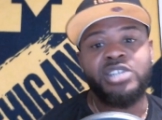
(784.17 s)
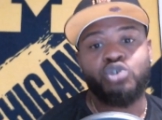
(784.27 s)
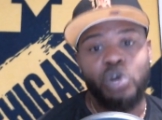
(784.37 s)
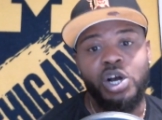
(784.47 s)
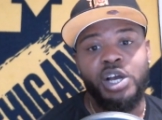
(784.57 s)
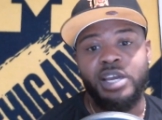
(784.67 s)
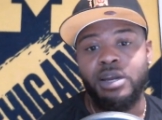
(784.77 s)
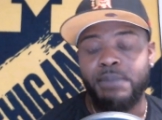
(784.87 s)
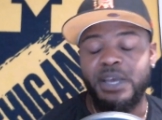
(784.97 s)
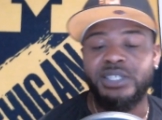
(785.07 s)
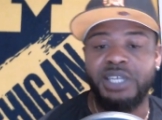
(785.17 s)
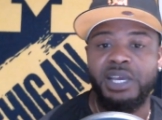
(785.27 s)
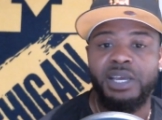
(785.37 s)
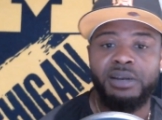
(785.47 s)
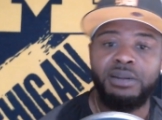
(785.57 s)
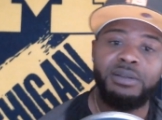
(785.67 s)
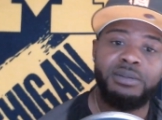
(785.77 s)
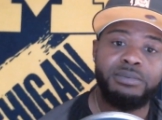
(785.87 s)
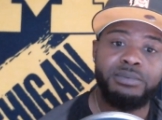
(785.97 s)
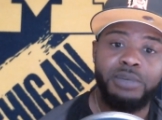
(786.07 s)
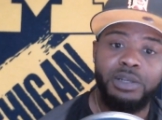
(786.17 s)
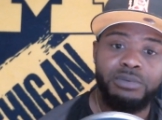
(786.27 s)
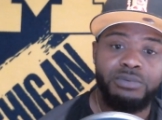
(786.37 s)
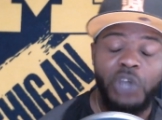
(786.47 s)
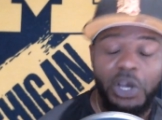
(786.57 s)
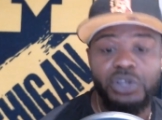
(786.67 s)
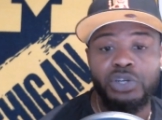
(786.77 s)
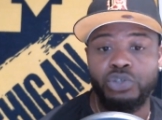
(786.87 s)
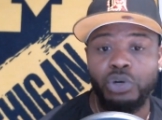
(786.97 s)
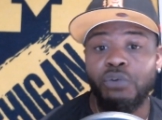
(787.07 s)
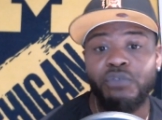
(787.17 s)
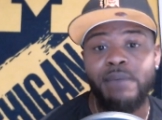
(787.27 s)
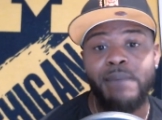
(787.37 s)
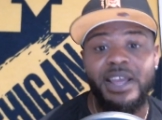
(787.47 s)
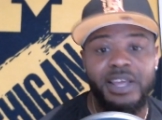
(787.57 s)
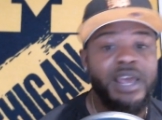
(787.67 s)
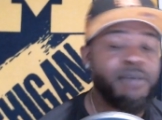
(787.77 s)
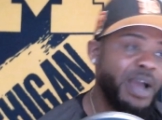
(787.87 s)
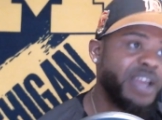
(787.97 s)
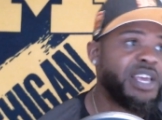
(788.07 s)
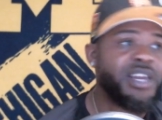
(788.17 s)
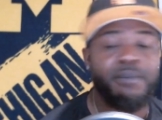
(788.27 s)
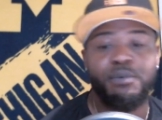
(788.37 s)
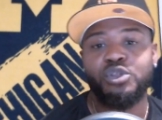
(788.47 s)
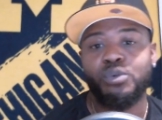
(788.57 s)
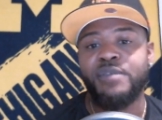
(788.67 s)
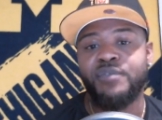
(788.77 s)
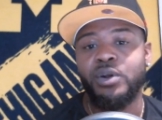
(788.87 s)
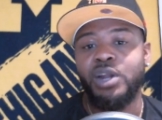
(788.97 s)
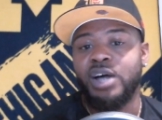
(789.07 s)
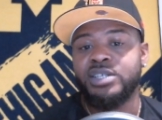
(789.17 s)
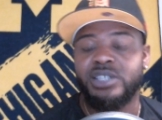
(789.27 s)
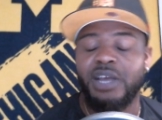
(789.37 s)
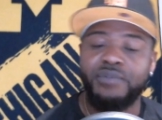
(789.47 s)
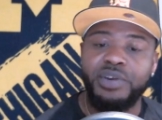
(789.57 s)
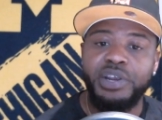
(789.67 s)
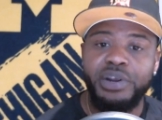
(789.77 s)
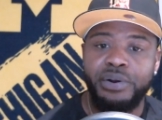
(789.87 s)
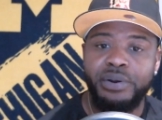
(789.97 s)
drugged in the Big Ten. Tell you the truth, they might end up with 3-4 losses every year,